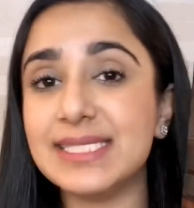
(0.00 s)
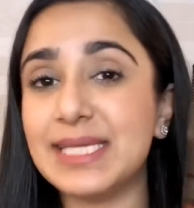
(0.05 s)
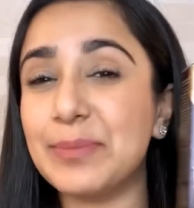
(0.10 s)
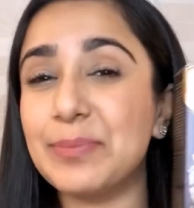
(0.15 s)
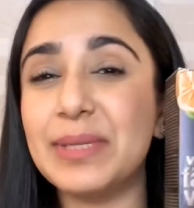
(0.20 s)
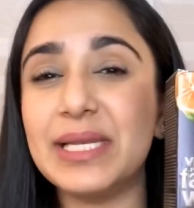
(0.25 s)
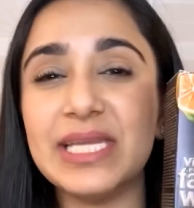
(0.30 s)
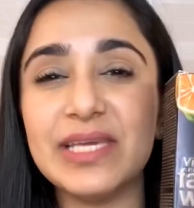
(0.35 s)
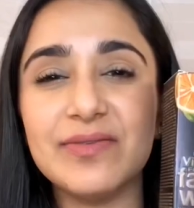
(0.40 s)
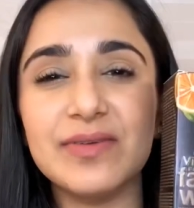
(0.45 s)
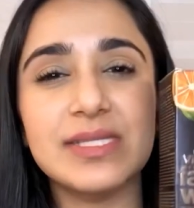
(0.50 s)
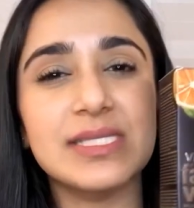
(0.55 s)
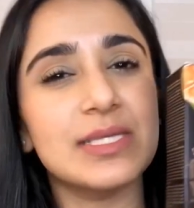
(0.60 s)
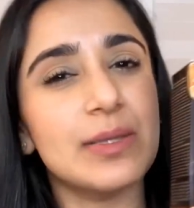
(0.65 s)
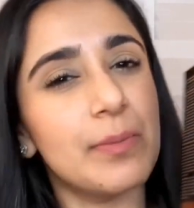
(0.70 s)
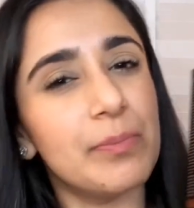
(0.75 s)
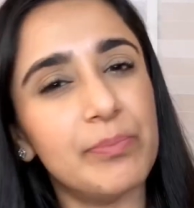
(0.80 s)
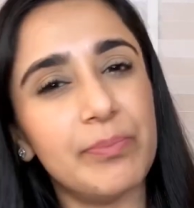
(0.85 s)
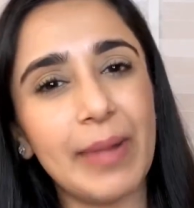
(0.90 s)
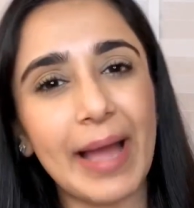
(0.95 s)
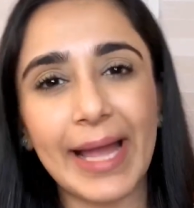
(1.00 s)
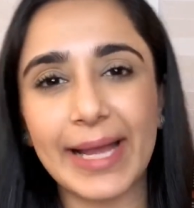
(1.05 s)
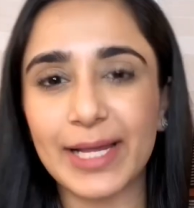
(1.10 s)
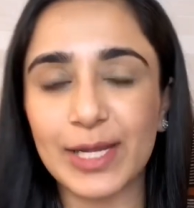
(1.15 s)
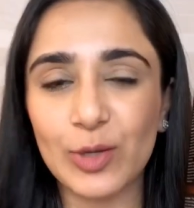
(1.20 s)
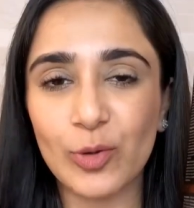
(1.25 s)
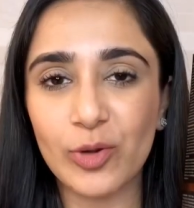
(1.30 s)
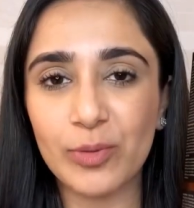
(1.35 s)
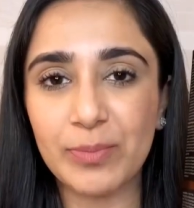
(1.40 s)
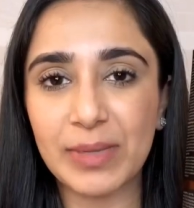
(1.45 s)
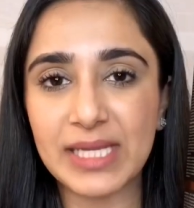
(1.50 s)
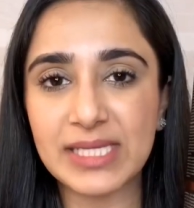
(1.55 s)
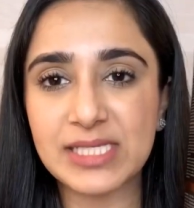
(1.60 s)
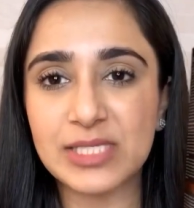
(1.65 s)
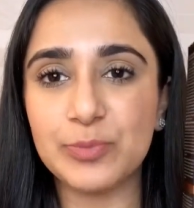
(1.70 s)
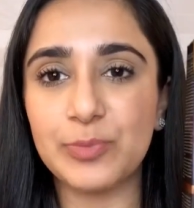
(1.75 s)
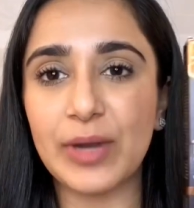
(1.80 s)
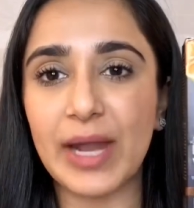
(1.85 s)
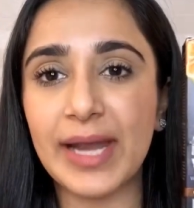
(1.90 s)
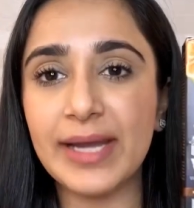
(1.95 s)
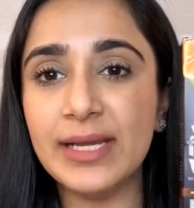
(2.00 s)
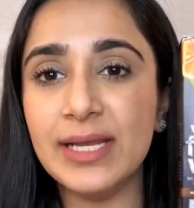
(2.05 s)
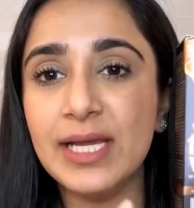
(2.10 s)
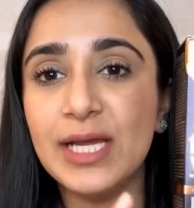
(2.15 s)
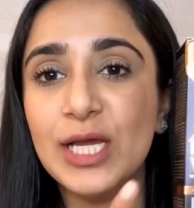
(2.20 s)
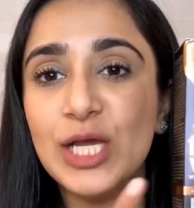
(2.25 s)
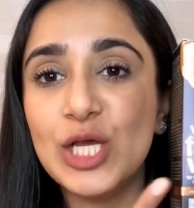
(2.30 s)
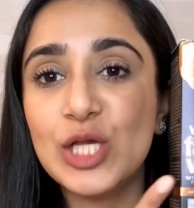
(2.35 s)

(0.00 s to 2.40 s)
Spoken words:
I believe it's a Bangalore based brand.